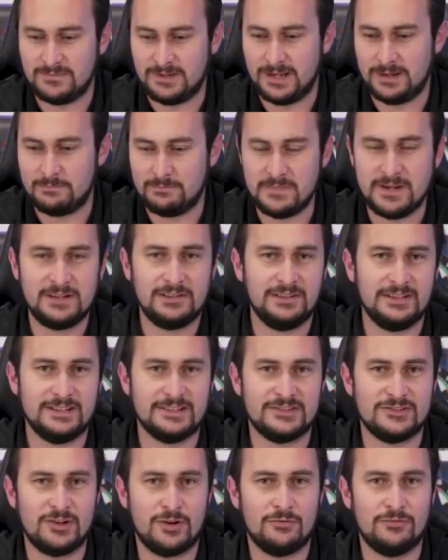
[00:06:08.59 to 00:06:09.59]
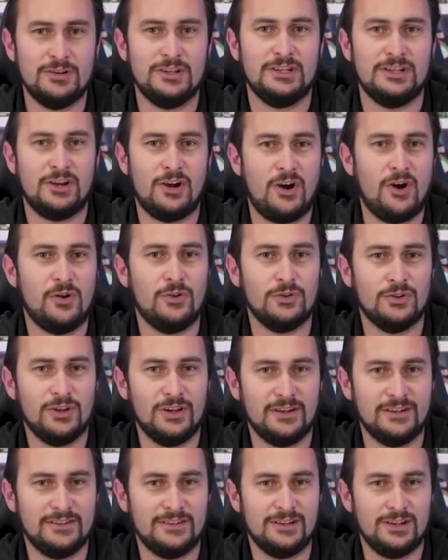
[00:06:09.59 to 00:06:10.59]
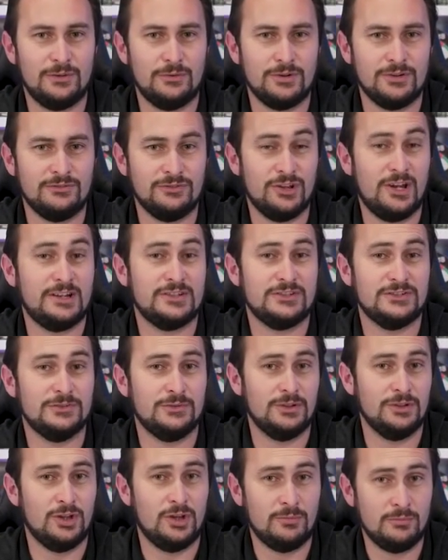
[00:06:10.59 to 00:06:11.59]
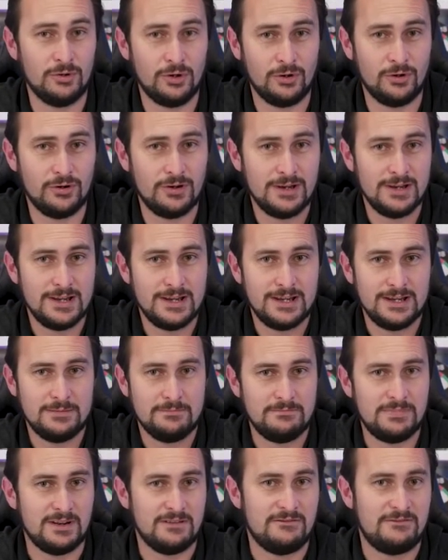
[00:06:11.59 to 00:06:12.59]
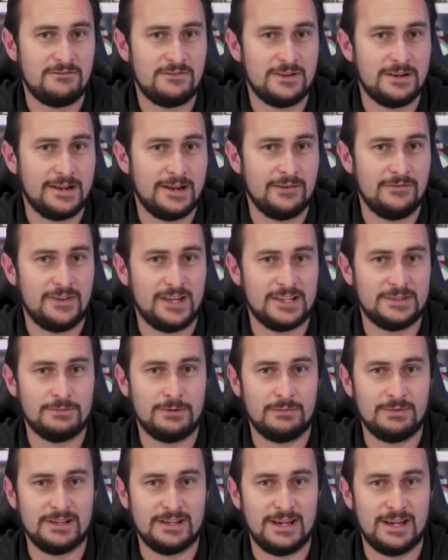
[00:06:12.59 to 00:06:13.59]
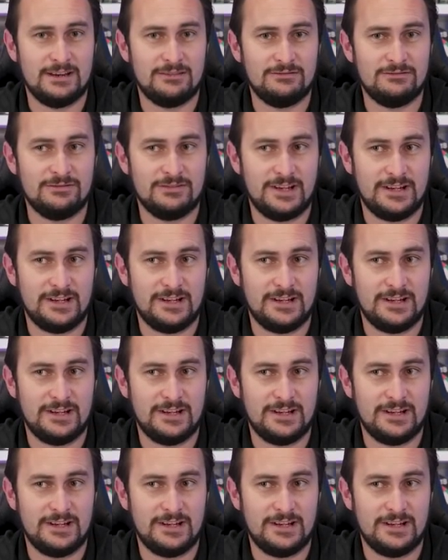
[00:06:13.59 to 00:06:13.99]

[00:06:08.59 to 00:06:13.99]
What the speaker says: Admittedly, it's not really a whole lot, and I would have liked to do a lot more, but for now, that's what we have.